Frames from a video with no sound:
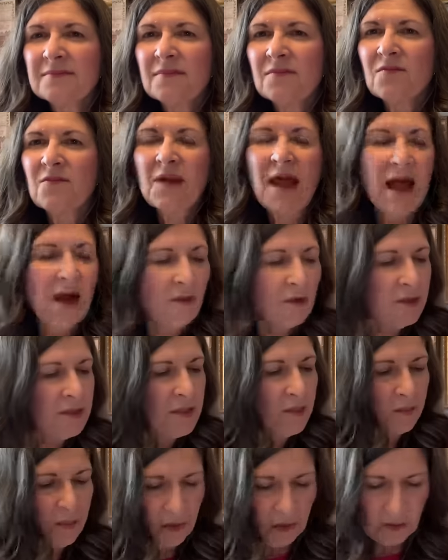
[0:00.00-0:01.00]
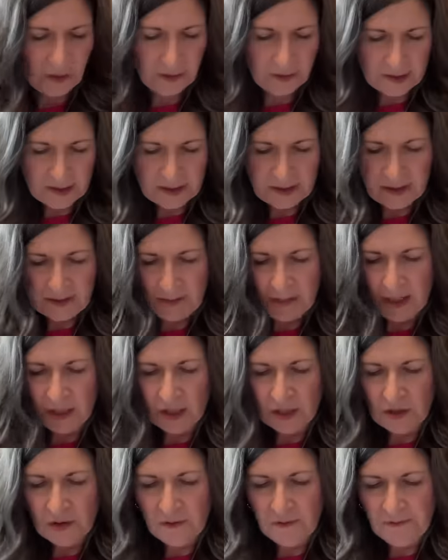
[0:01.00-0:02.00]
Flowers and birds, my
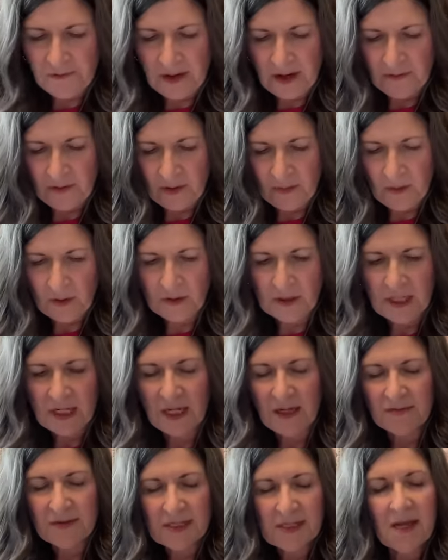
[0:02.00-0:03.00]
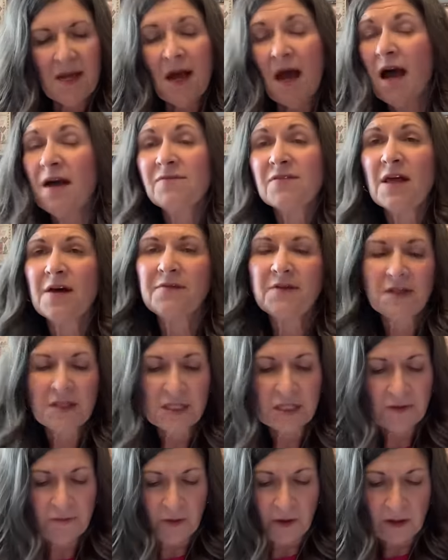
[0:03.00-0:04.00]
two favorite motifs. I've loved
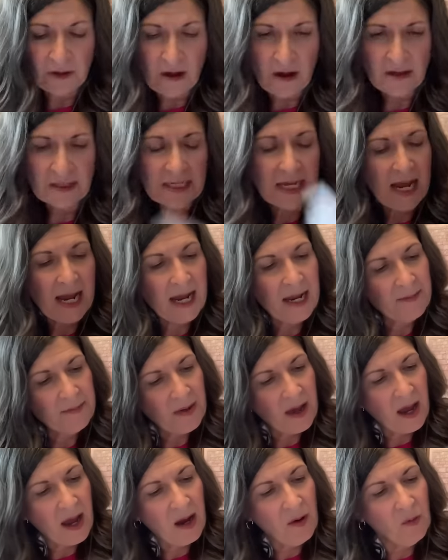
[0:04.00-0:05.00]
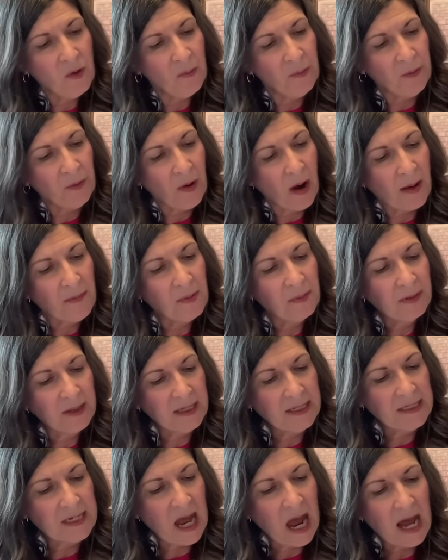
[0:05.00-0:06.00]
this for a long time. I will probably
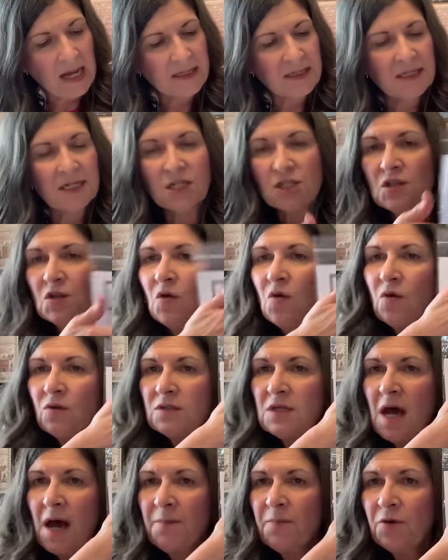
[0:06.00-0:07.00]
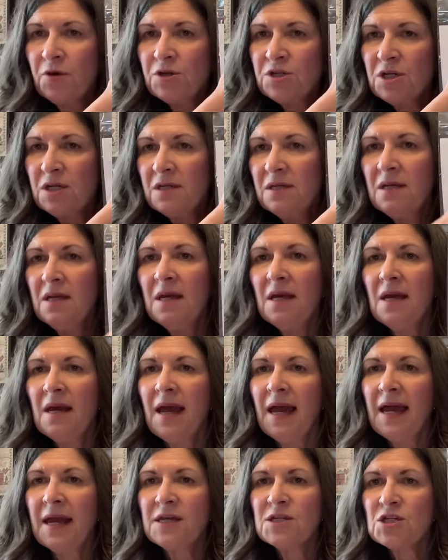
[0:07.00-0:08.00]
not stitch the whole top portion
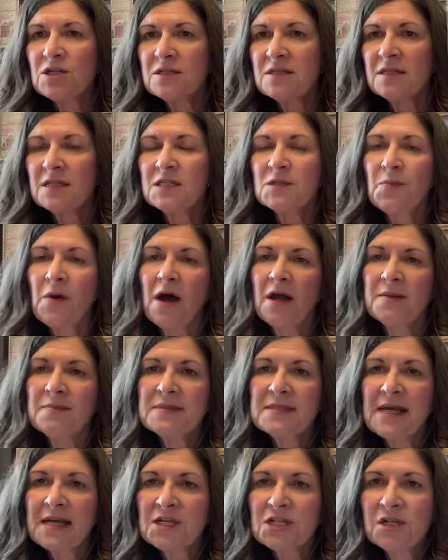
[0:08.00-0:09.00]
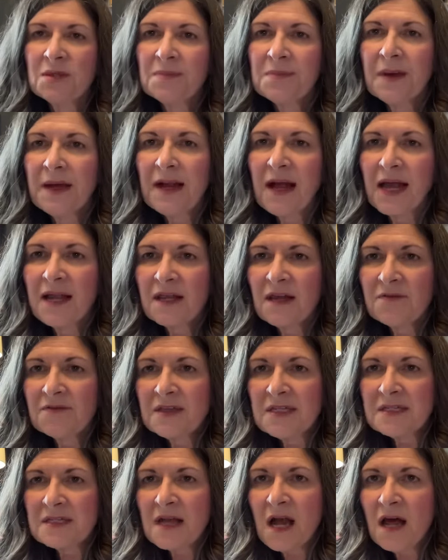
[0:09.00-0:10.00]
and just this bottom section. But I love
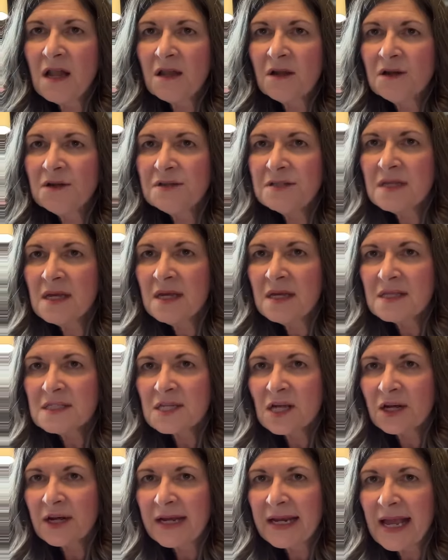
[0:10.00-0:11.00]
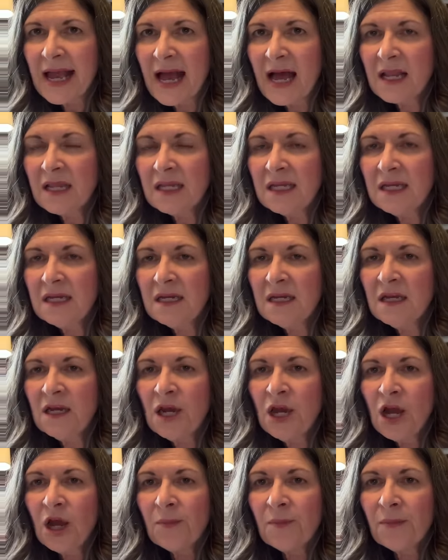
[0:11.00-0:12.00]
these colors. Sorry, Helen
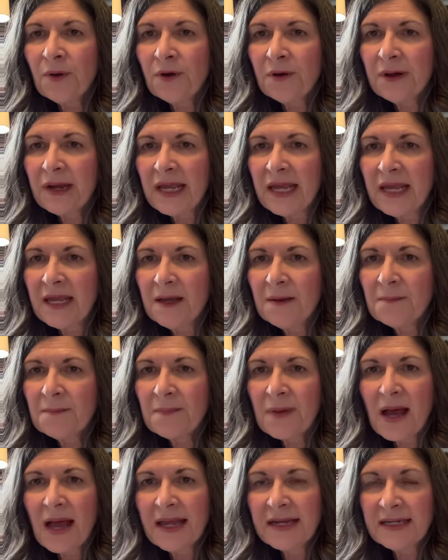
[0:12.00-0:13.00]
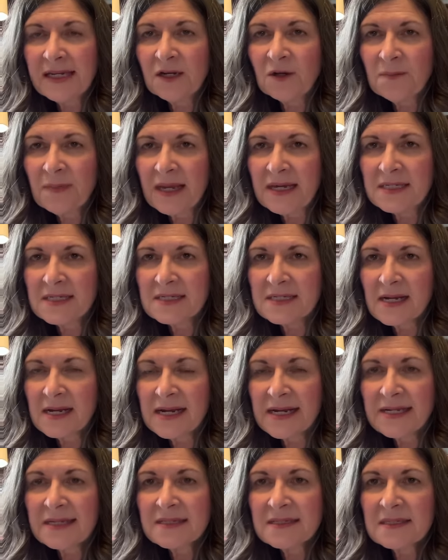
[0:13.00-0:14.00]
Murray by Needle Made
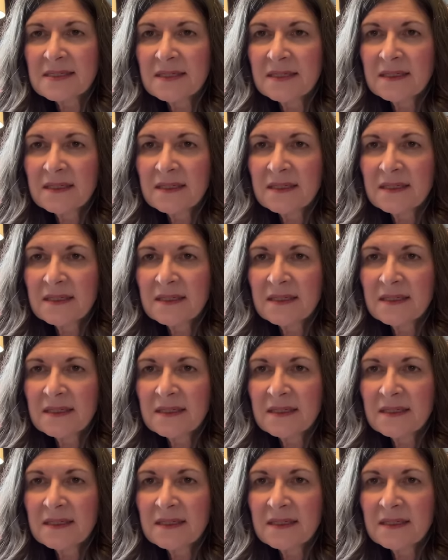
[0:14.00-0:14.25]
Designs.